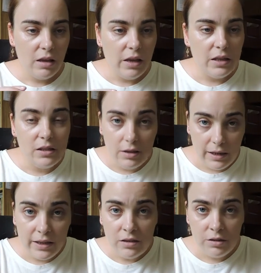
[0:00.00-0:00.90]
it's a
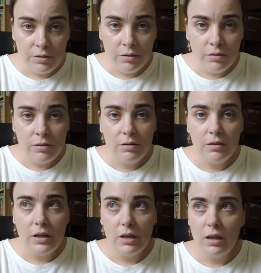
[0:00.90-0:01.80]
cleanser
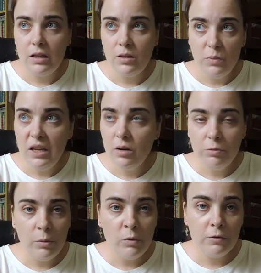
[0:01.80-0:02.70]
It's a makeup
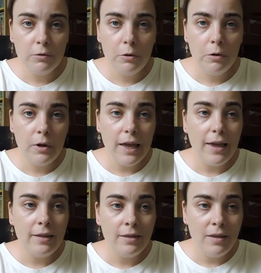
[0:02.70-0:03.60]
remover,
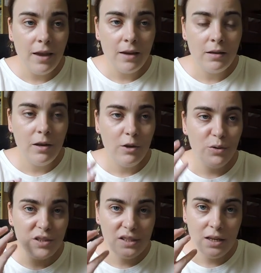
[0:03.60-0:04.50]
and then
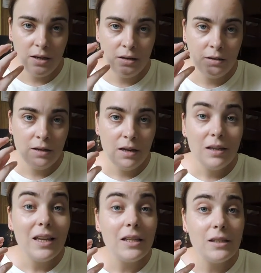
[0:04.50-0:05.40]
your skin
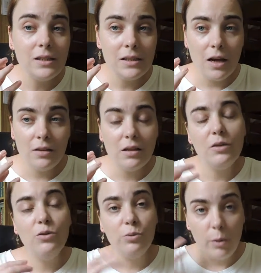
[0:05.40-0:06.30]
is not
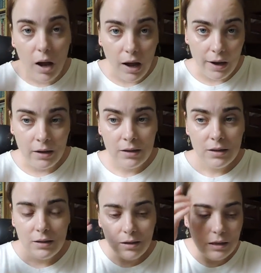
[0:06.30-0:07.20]
dry.
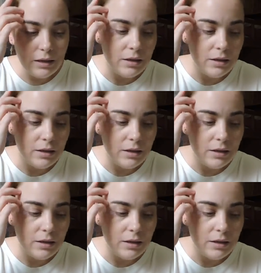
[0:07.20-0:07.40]
Like,